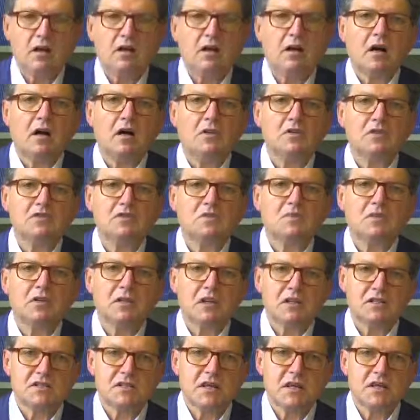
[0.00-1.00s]
of
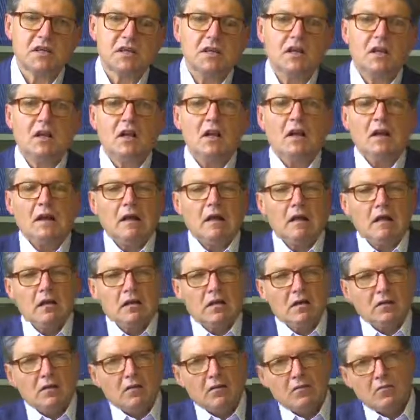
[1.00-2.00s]
what is
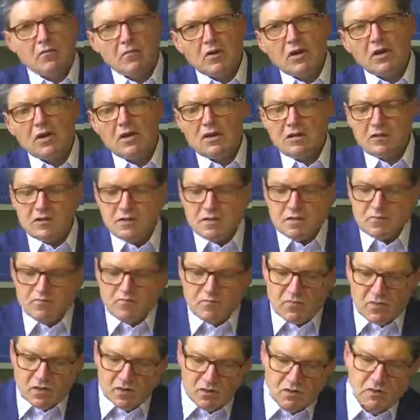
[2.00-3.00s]

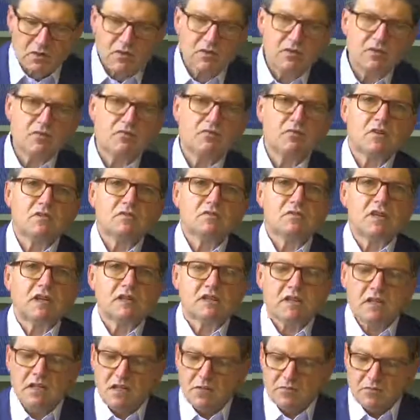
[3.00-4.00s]
humanity. And that
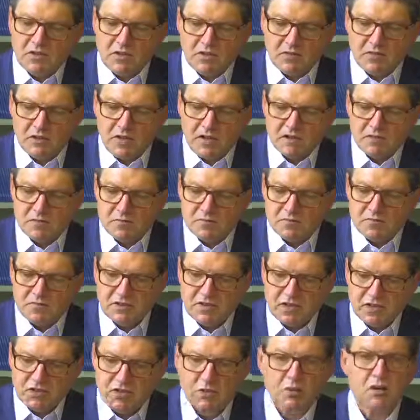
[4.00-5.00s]
has an impact
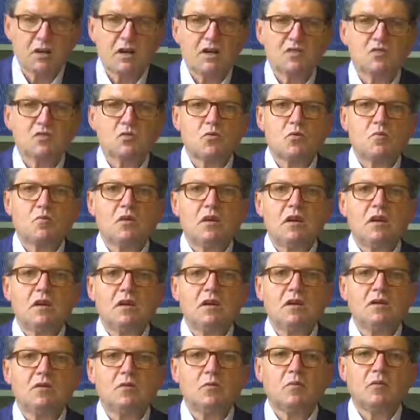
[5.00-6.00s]
on the collective
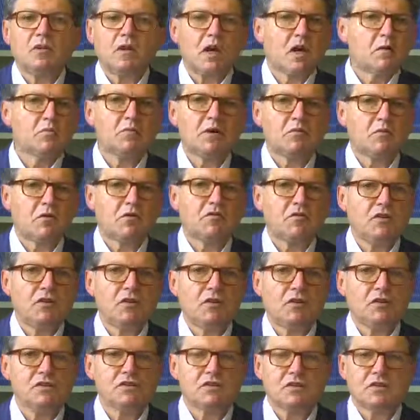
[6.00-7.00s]
over
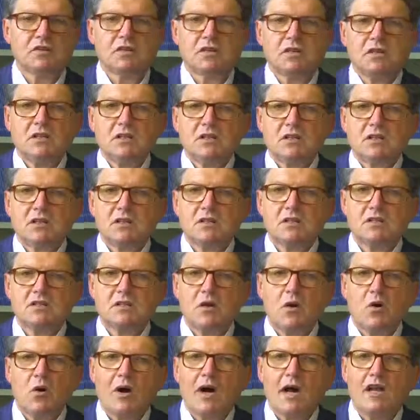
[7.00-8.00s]
time.
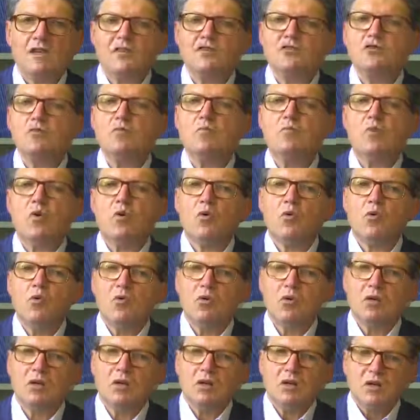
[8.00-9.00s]
Now, I don't want to
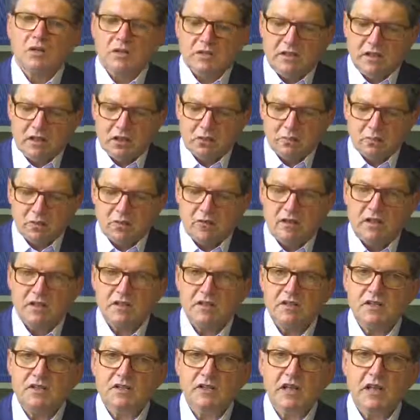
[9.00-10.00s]
exaggerate what I said
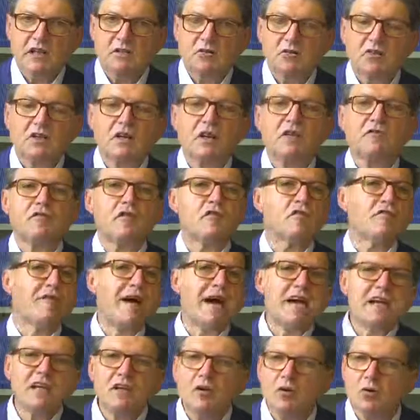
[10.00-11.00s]
about cosmetic surgery,
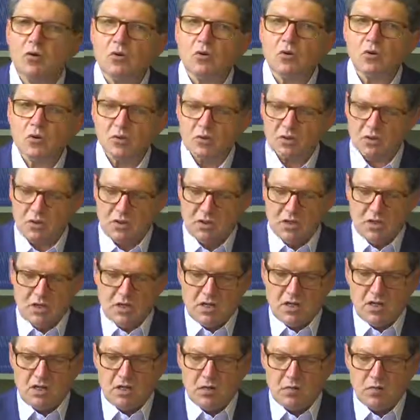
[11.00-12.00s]
but I do feel it
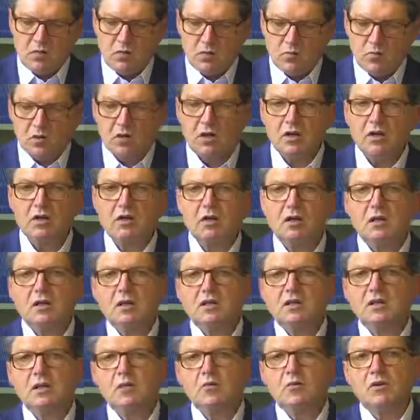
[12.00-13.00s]
is a
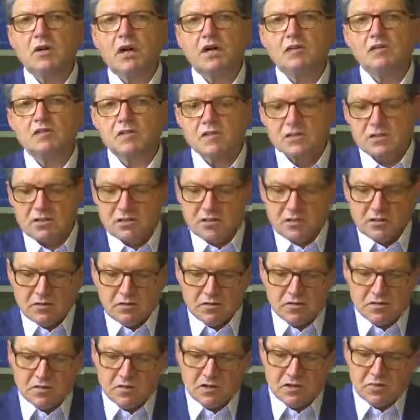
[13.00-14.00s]
symbol of this
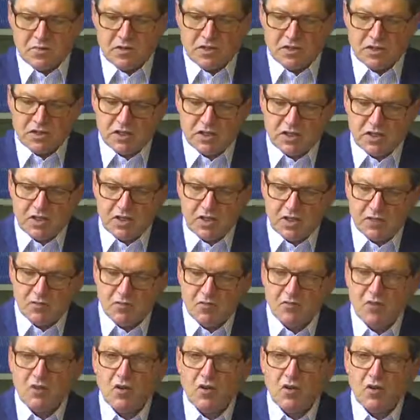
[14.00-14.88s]
superficiality